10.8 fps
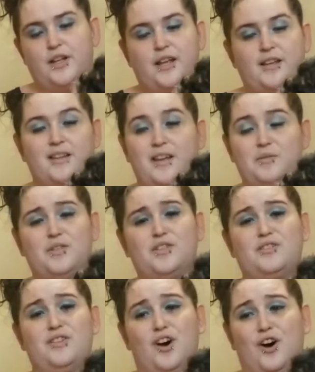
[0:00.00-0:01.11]
and they were
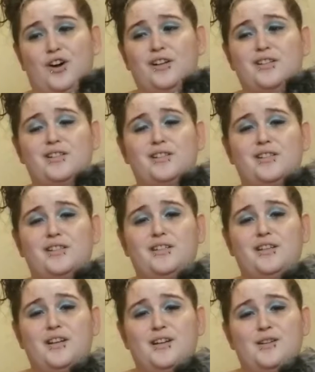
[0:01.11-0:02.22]
honestly